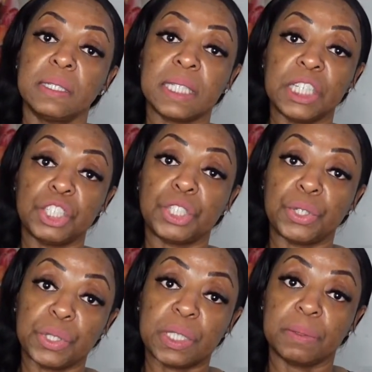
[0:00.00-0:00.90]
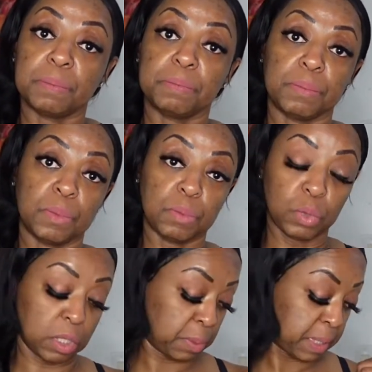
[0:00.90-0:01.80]
t-shirts
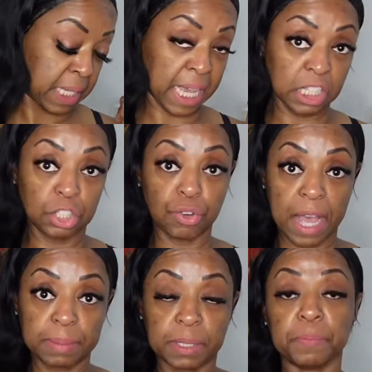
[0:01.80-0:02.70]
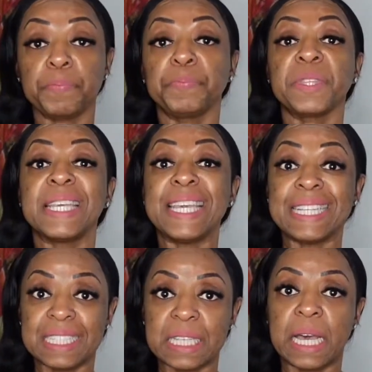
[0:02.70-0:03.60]
with the spaghetti straps
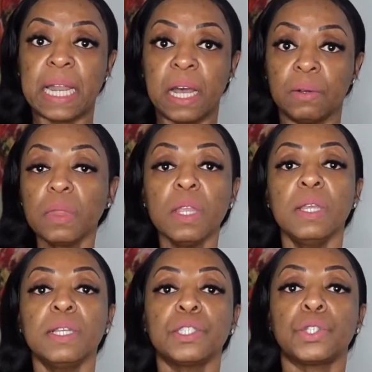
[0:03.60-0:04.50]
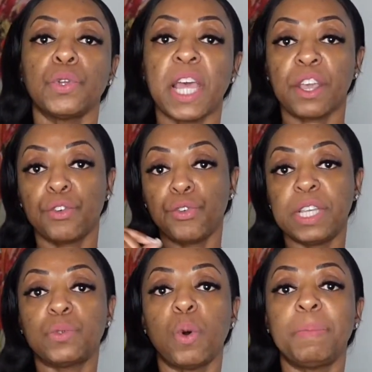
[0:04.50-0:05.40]
inside out so that
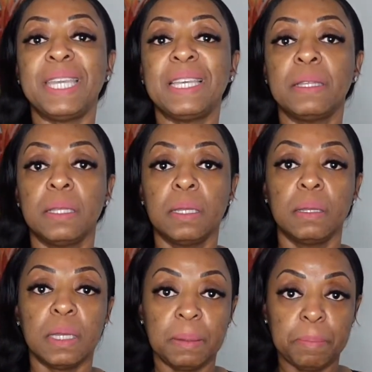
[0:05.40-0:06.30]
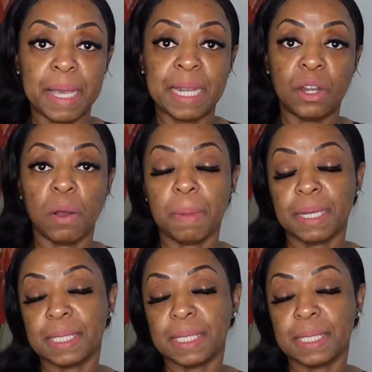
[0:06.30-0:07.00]
crease won't be embedded on my